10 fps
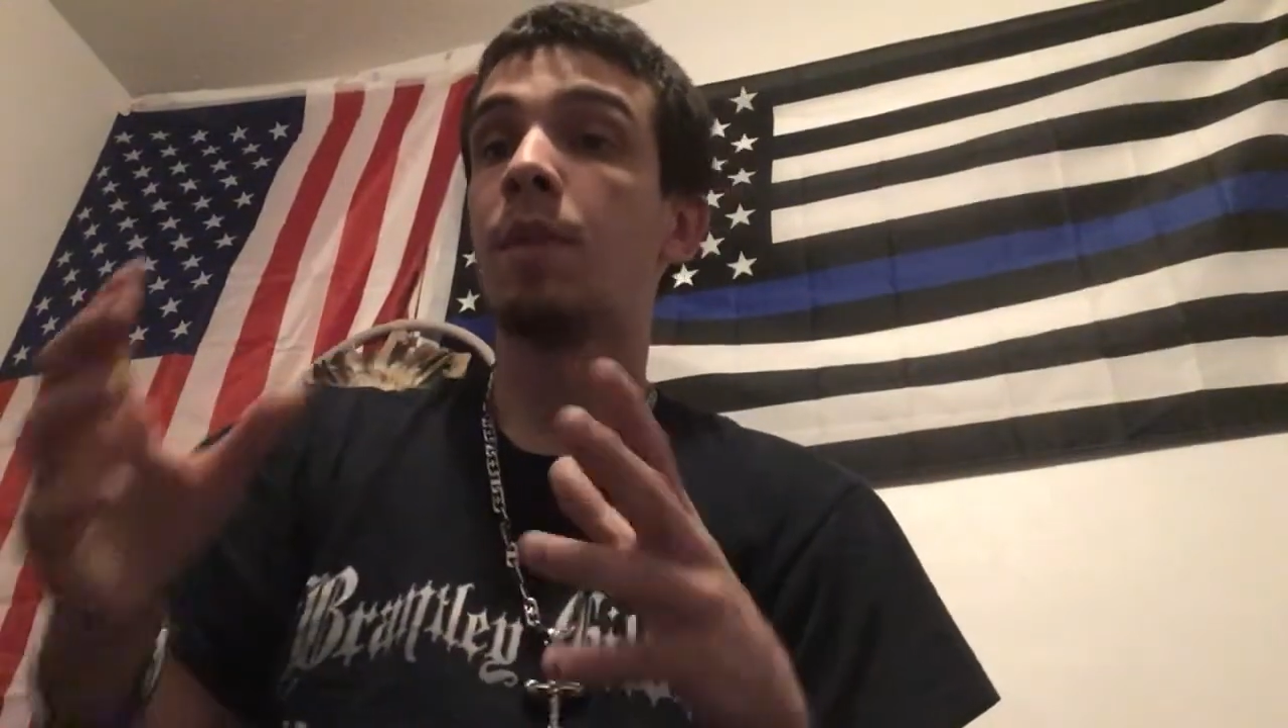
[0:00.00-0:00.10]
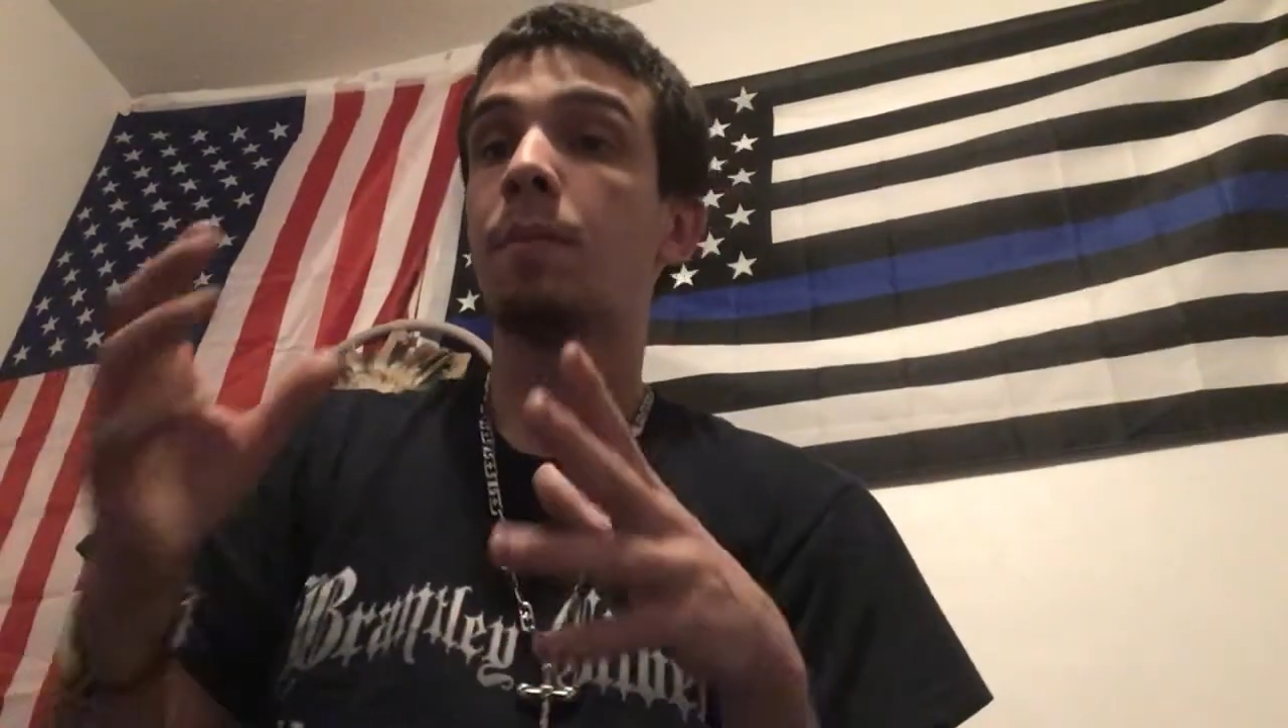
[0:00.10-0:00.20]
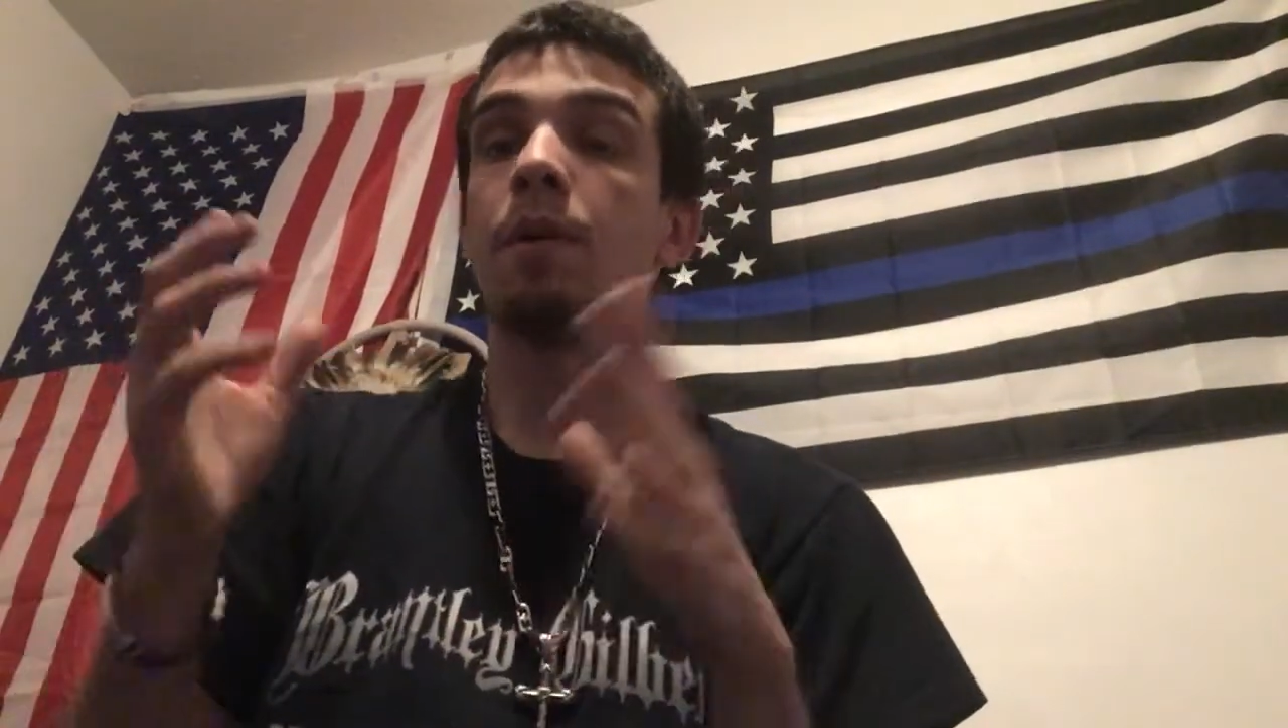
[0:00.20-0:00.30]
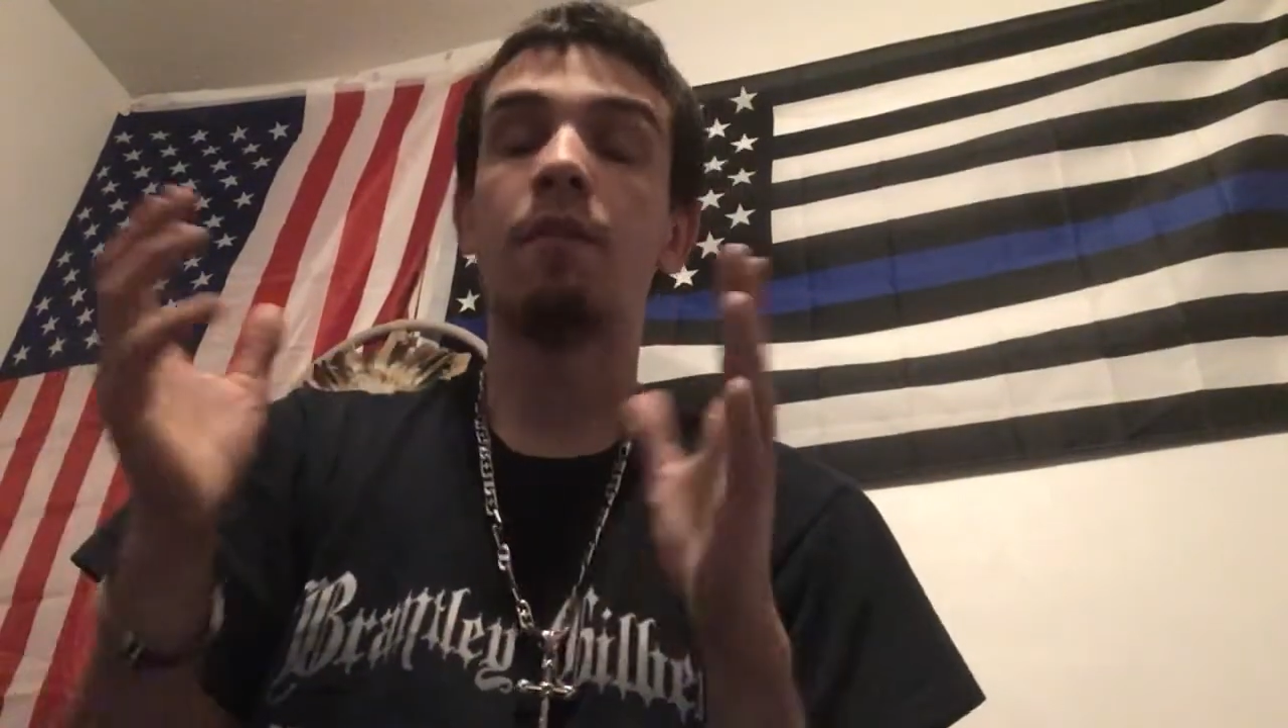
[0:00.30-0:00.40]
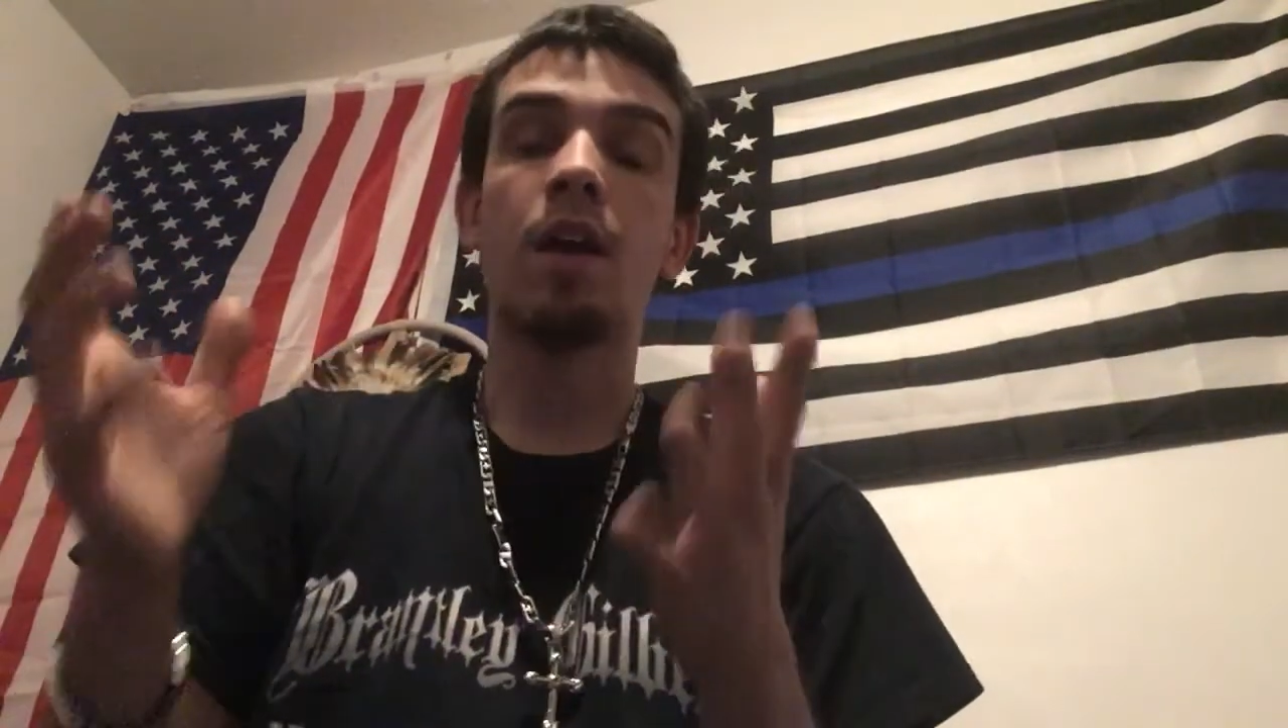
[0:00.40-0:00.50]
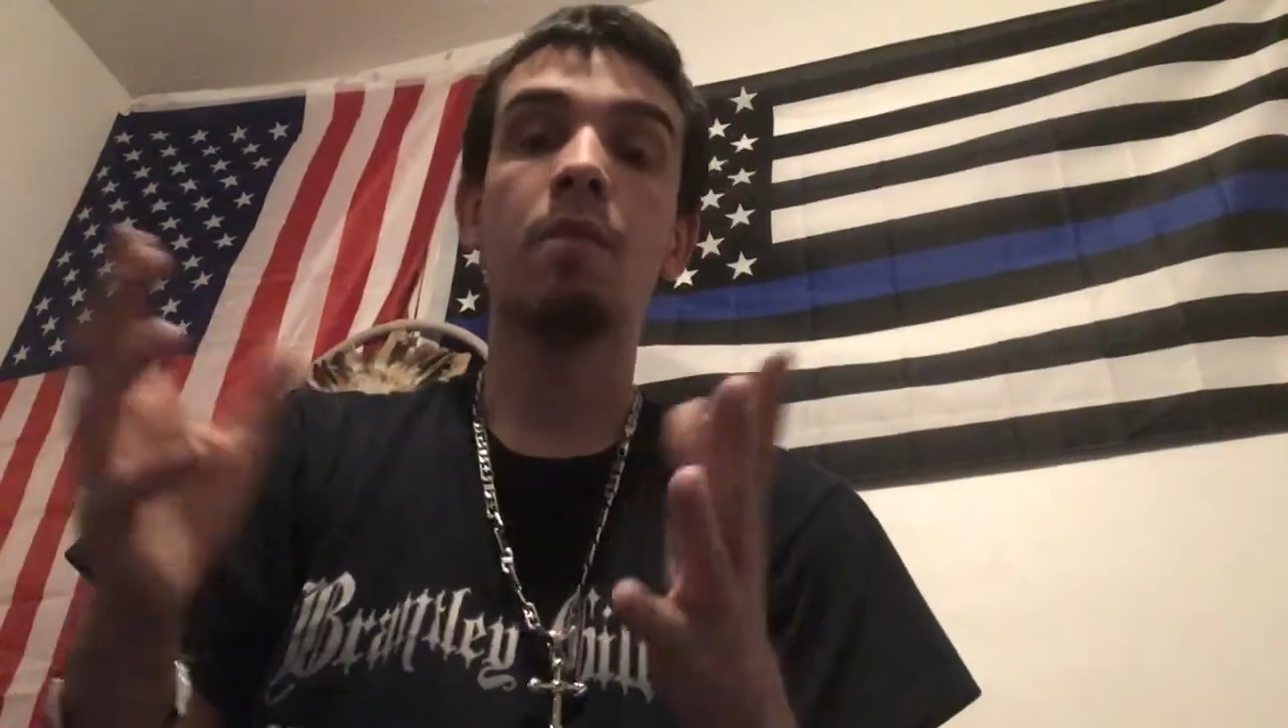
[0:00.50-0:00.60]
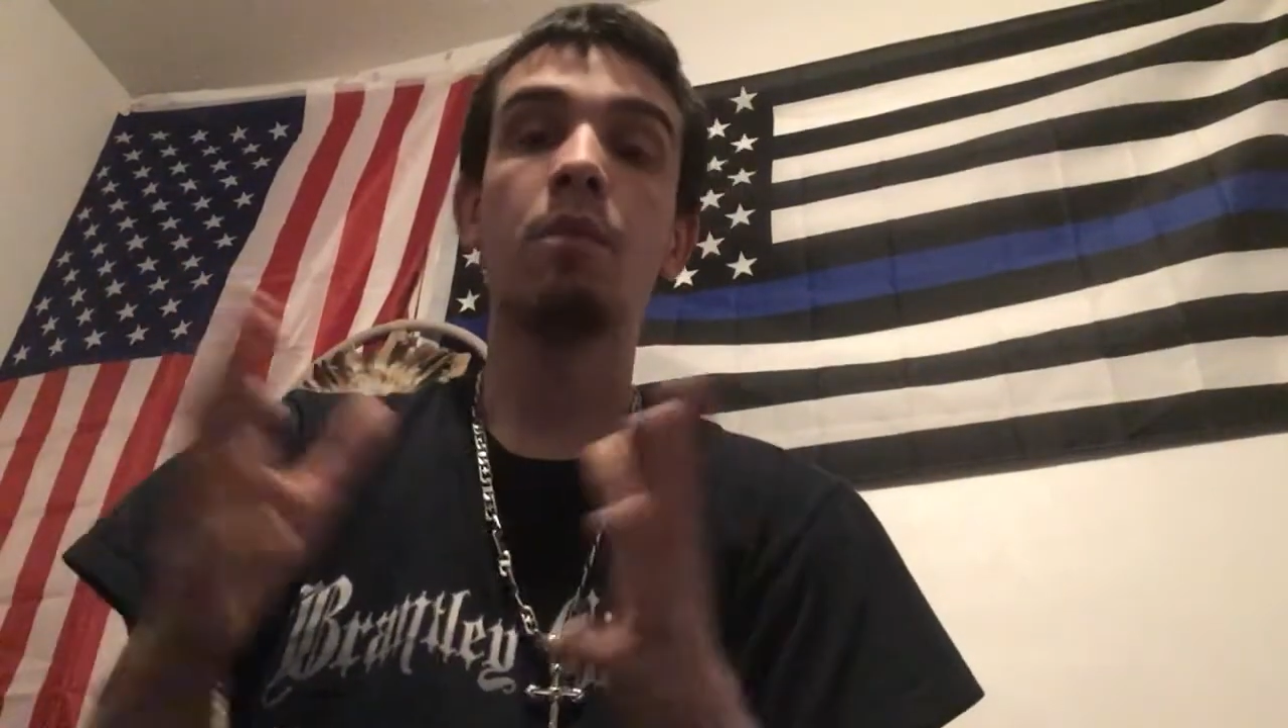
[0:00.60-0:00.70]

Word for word: but if any